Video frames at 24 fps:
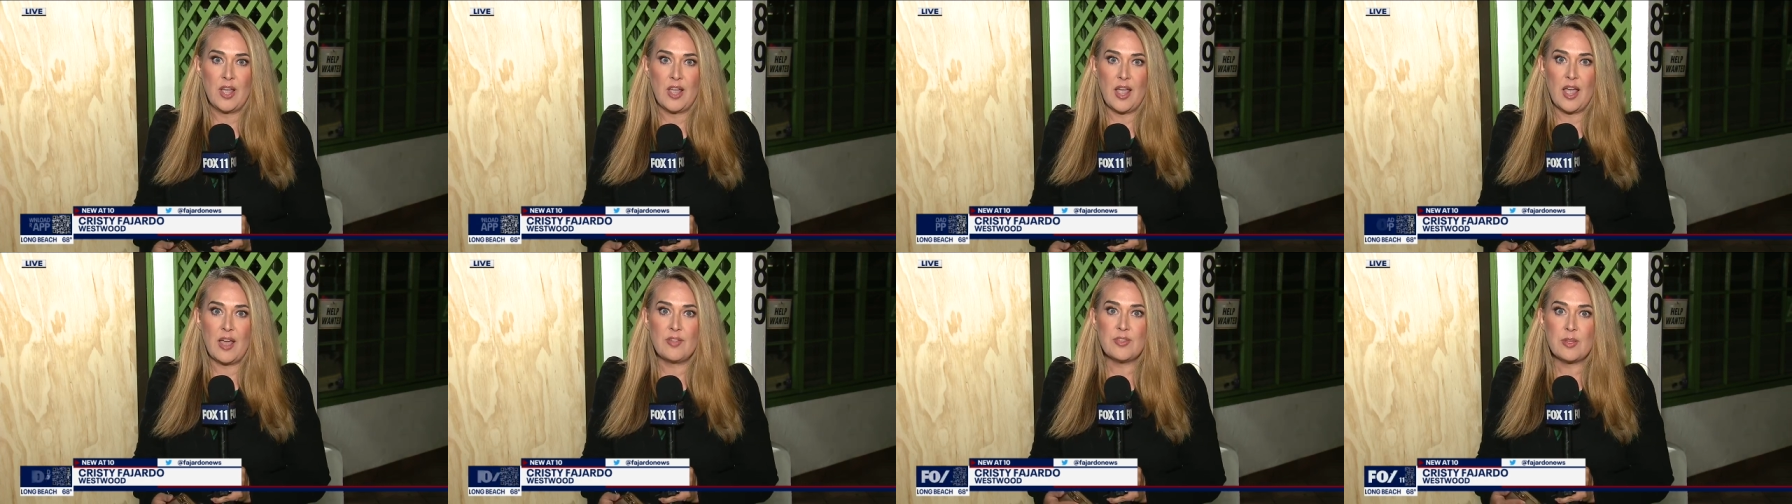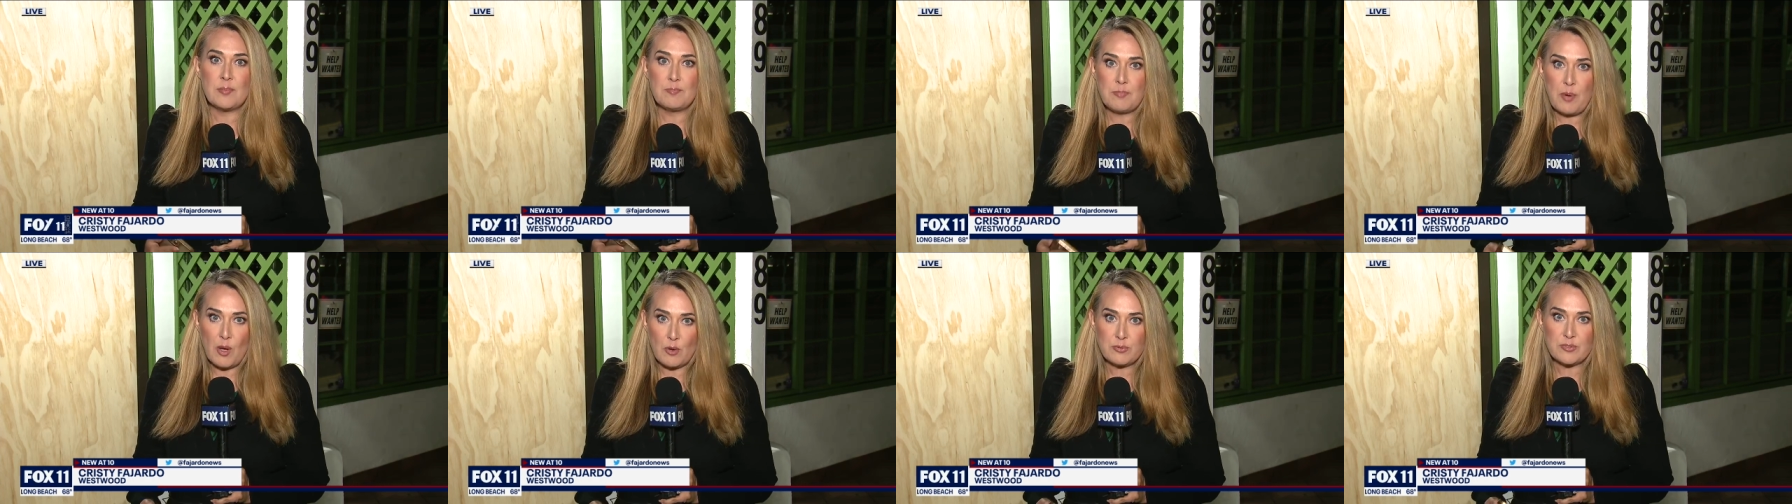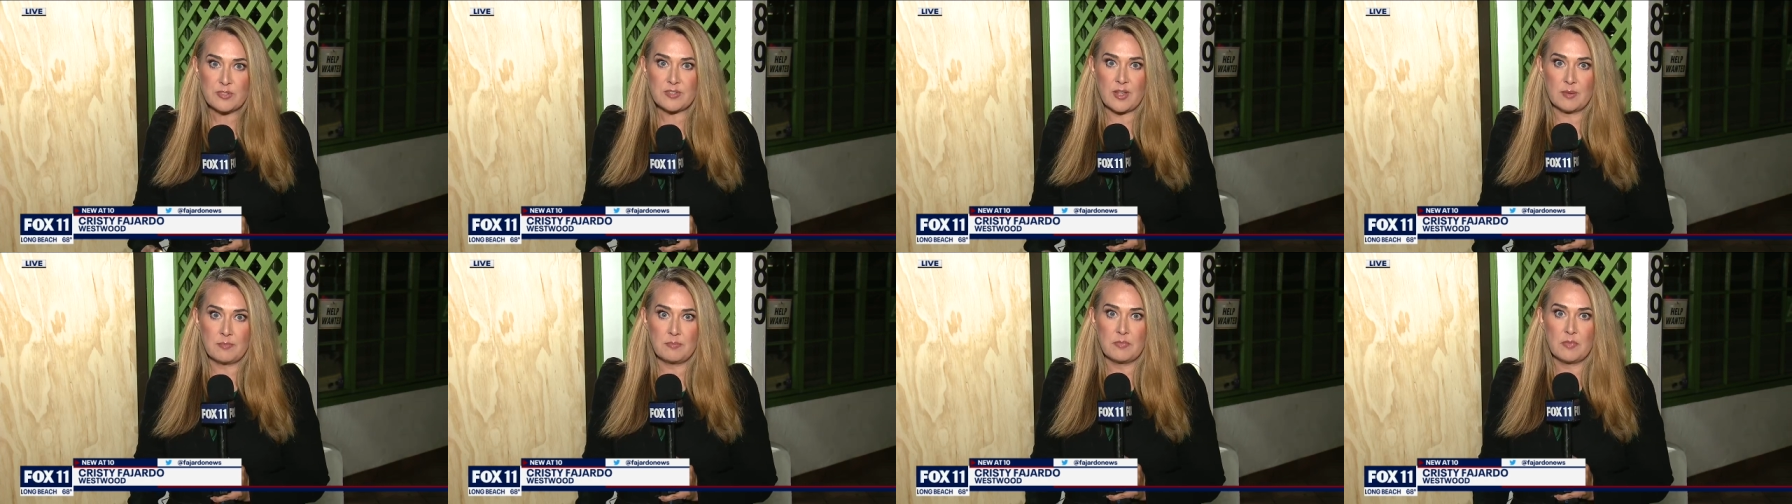and then post
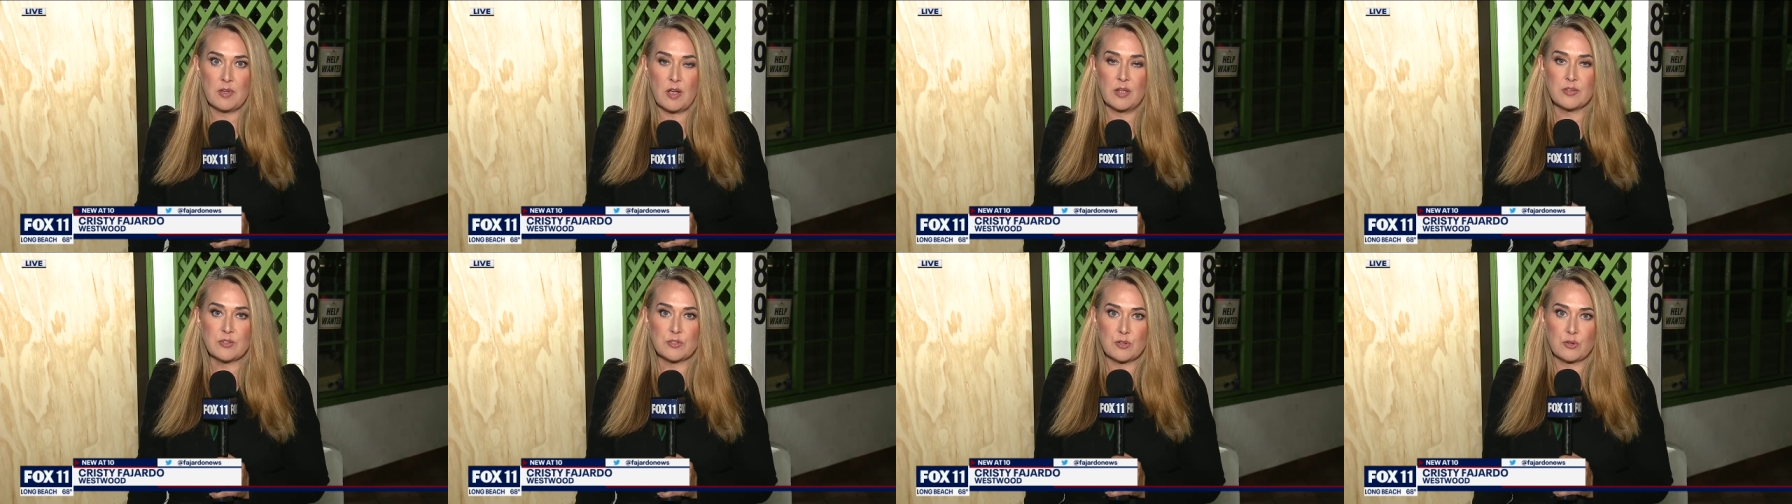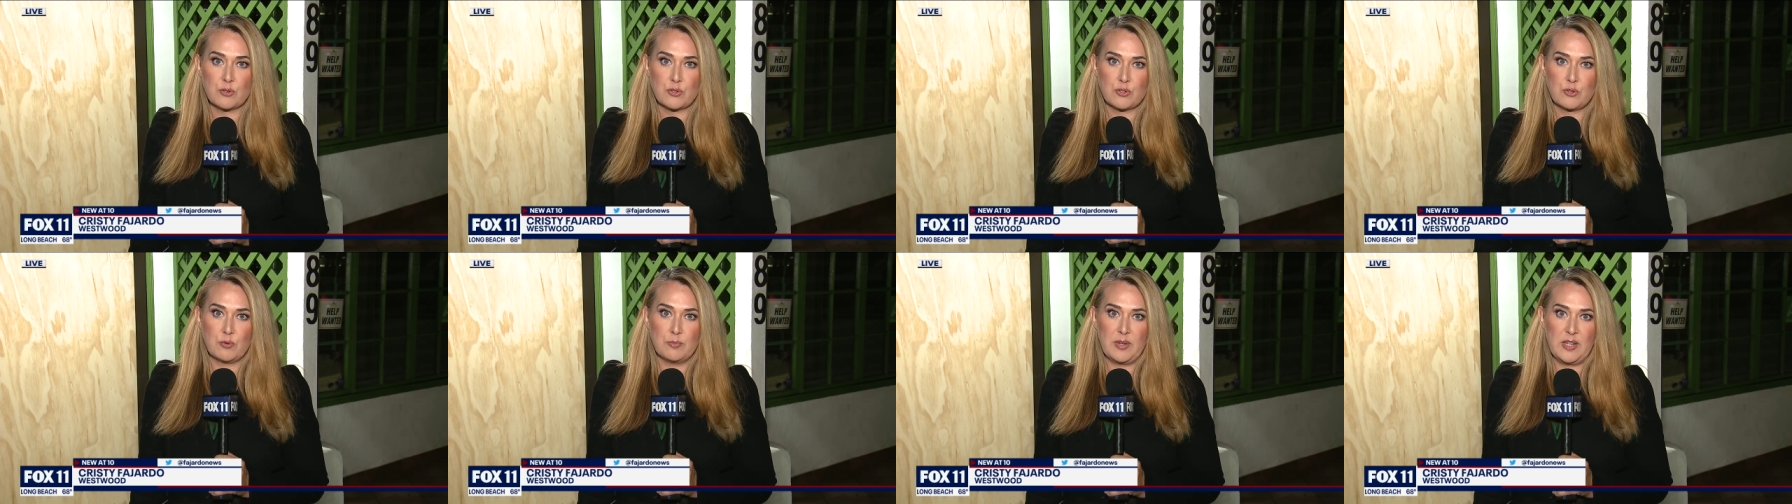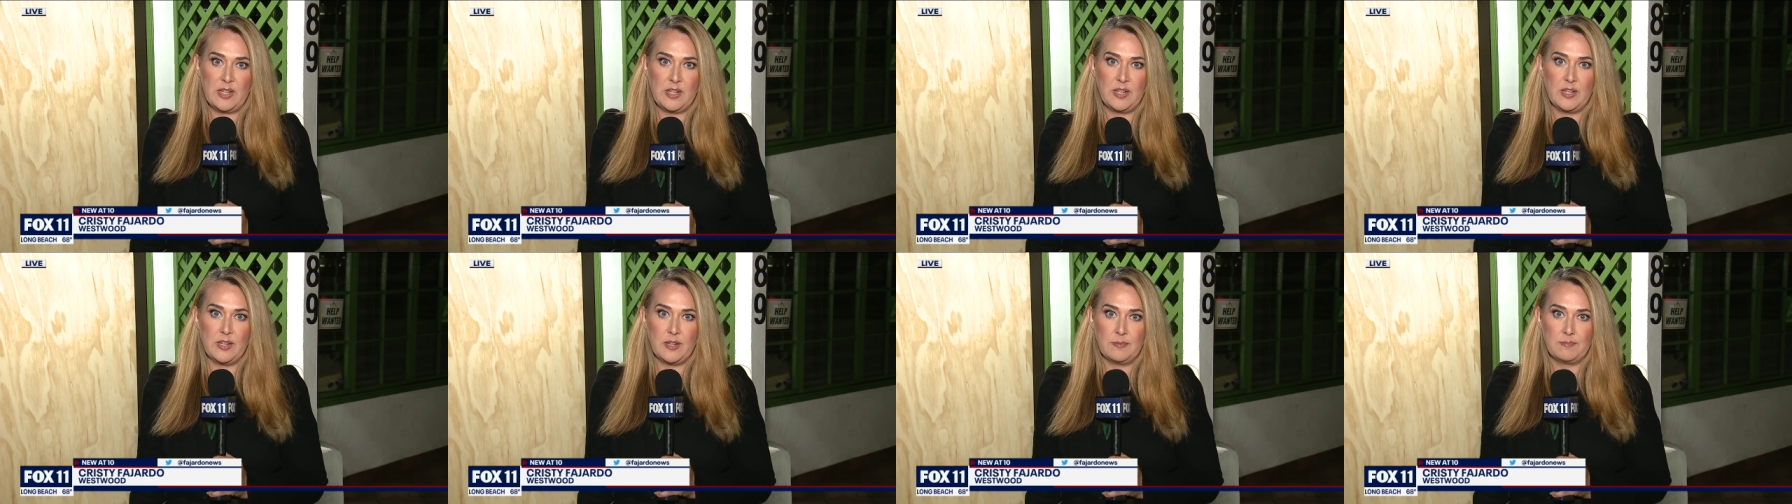them on social
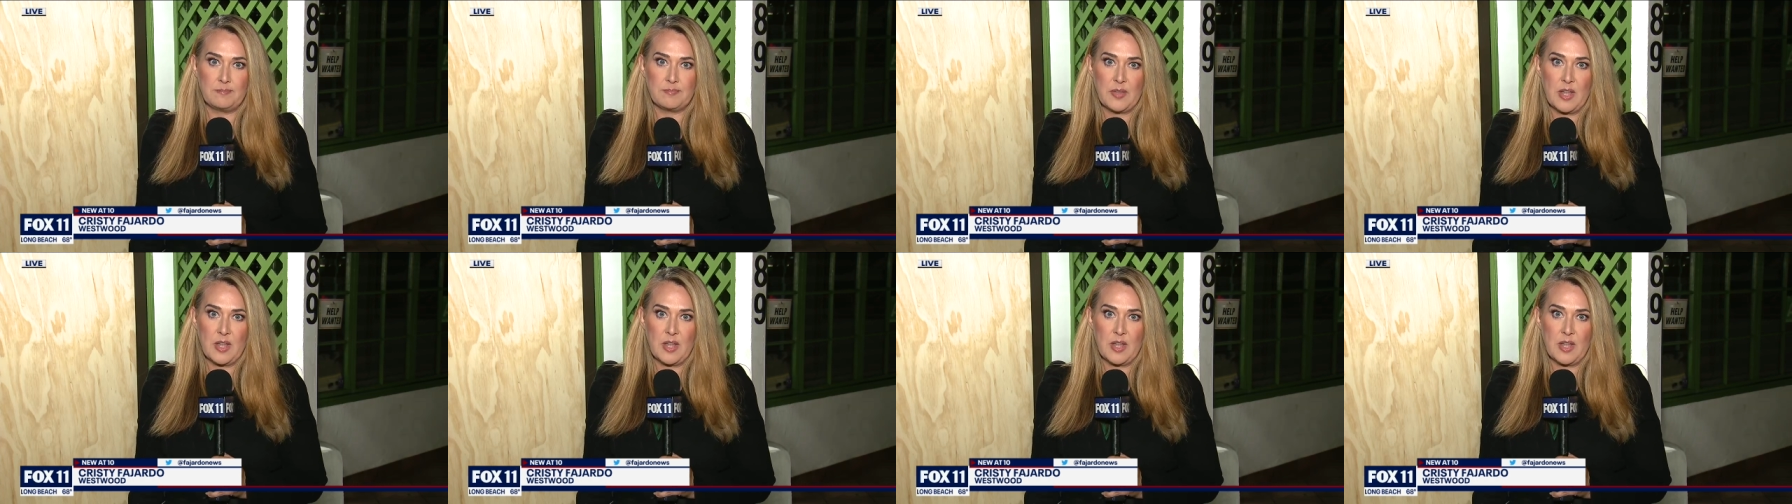media.